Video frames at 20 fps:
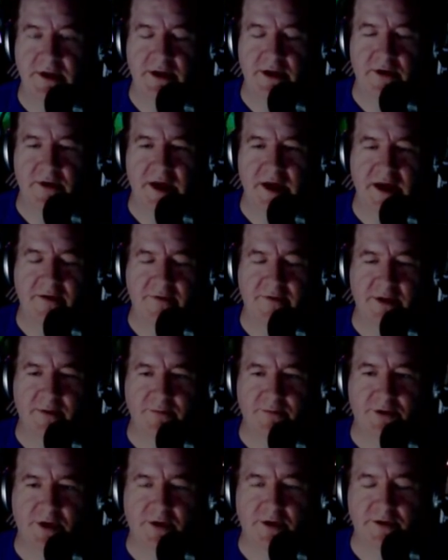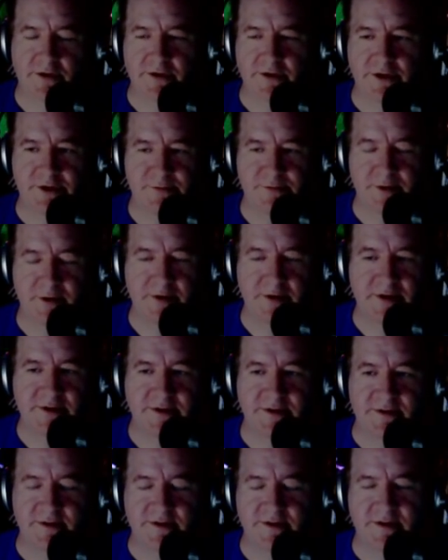have them tell their
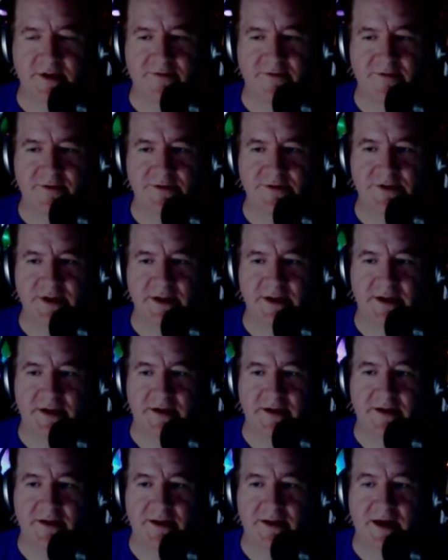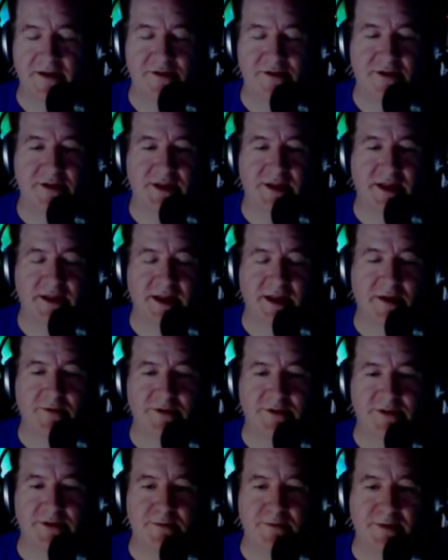experiences and stuff. It was like, I thought that
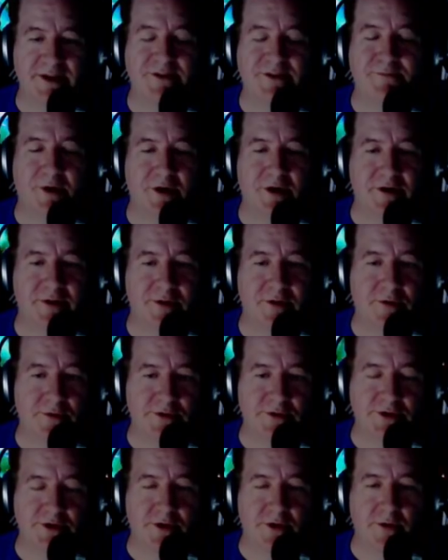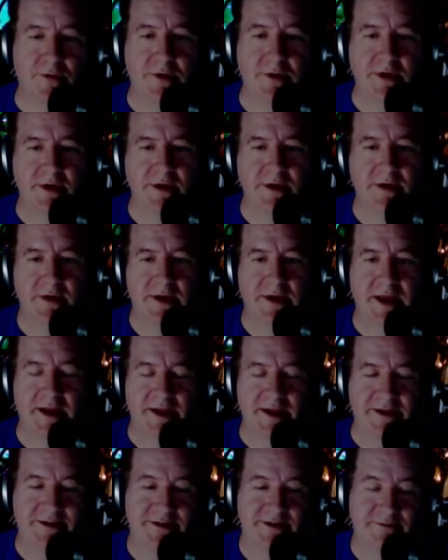was the best part of the whole show.
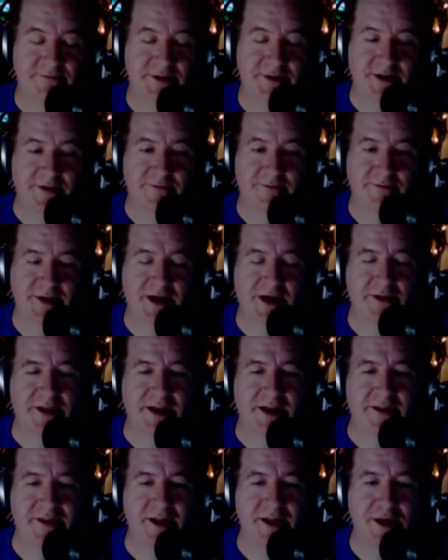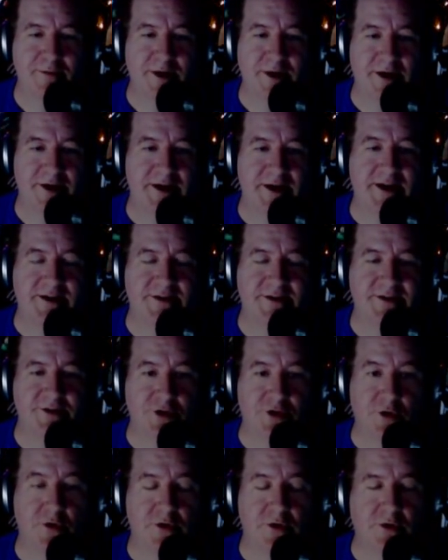And it's, now that I think about it, it's
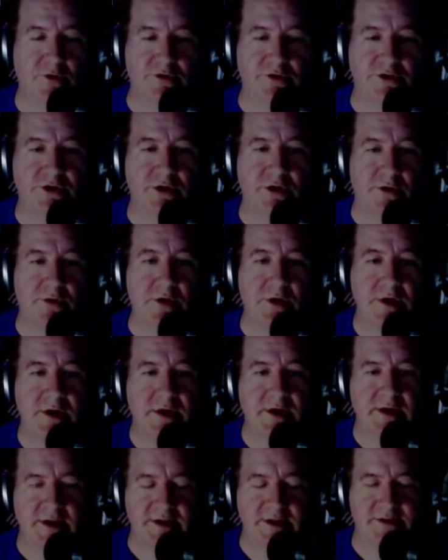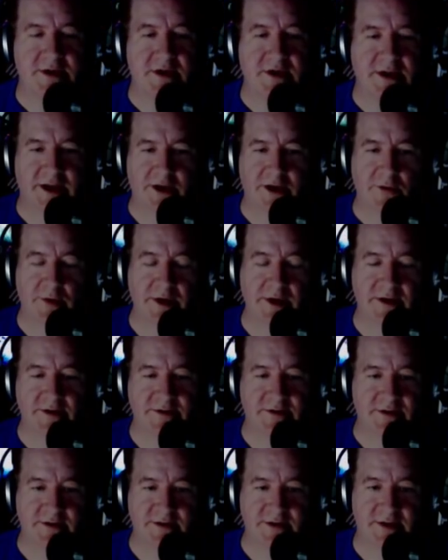your whole show is talking to
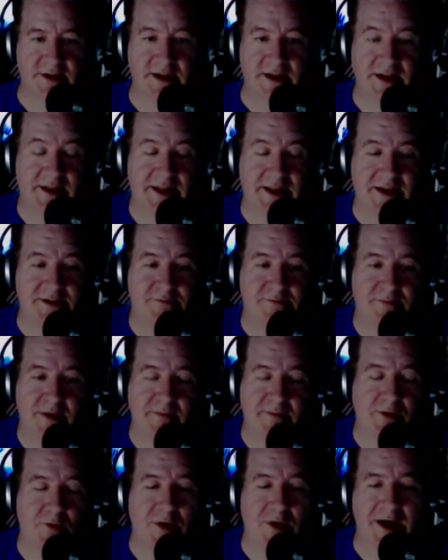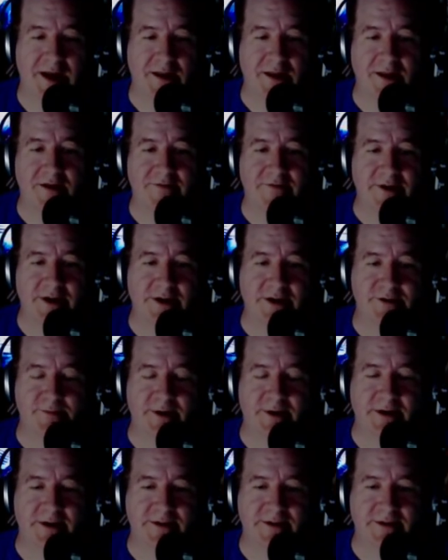witnesses. And that's maybe why I love it, is
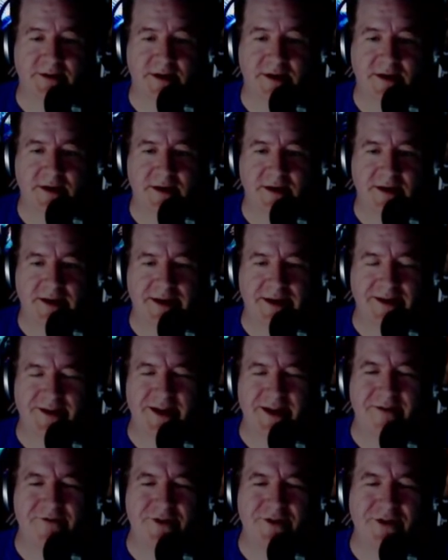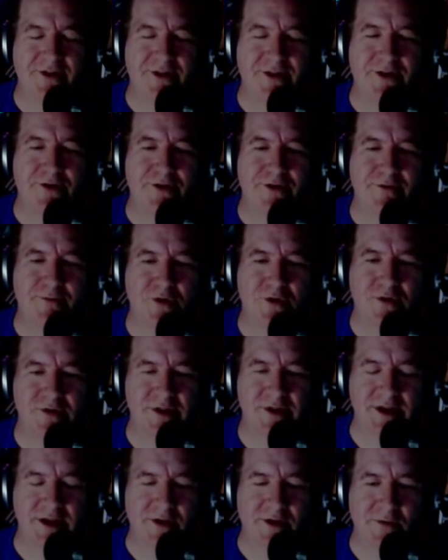because you never learn more
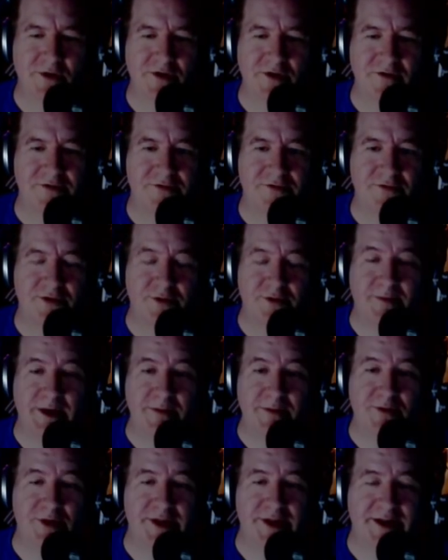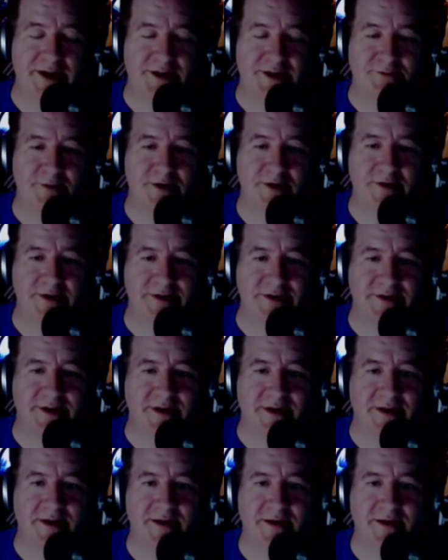than you will through the people that experienced it.